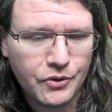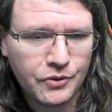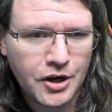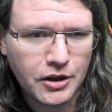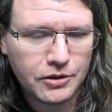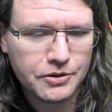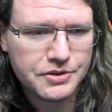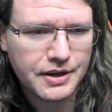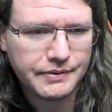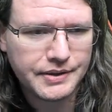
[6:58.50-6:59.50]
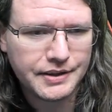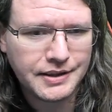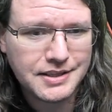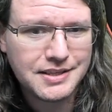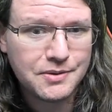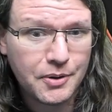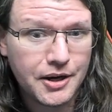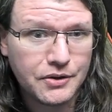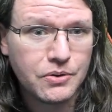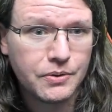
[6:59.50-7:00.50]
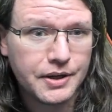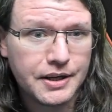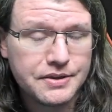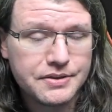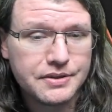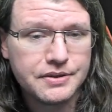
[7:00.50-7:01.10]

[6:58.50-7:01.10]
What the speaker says: colors and everything, this is probably in Torghast.